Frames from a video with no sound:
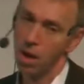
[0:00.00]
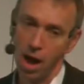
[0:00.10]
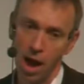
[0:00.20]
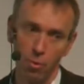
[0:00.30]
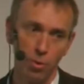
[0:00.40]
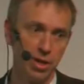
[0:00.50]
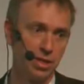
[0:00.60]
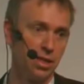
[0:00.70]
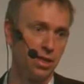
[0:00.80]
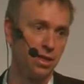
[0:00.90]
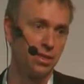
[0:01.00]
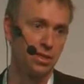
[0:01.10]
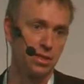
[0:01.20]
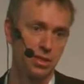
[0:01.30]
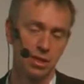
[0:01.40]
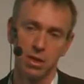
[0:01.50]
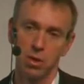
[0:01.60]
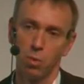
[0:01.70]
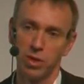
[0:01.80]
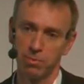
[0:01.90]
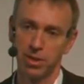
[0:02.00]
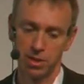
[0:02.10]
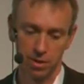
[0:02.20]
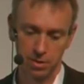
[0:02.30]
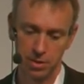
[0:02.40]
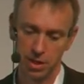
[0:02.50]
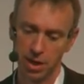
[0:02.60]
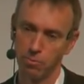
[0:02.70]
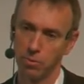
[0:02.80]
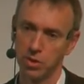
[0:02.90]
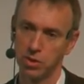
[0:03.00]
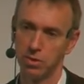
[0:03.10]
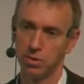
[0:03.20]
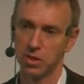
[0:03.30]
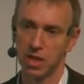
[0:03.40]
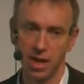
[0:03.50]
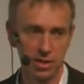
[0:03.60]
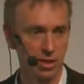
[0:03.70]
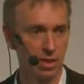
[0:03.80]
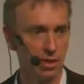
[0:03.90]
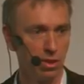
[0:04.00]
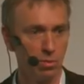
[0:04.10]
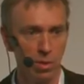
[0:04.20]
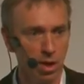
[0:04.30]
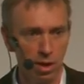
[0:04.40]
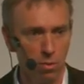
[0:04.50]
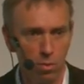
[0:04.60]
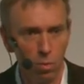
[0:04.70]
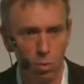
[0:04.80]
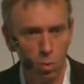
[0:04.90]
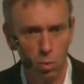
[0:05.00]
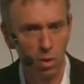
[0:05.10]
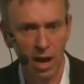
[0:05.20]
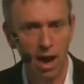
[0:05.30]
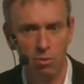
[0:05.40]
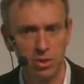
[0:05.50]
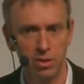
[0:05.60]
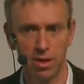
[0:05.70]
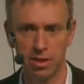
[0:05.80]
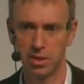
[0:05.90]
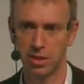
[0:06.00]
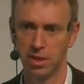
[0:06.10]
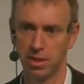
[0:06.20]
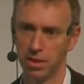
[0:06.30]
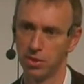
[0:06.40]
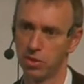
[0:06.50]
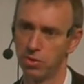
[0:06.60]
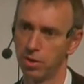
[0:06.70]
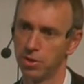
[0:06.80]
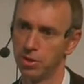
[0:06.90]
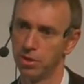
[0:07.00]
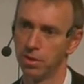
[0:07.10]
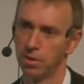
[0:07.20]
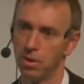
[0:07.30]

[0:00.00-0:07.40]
Our reading lists, we spent a lot of time with students asking them, how would you like to see things structured?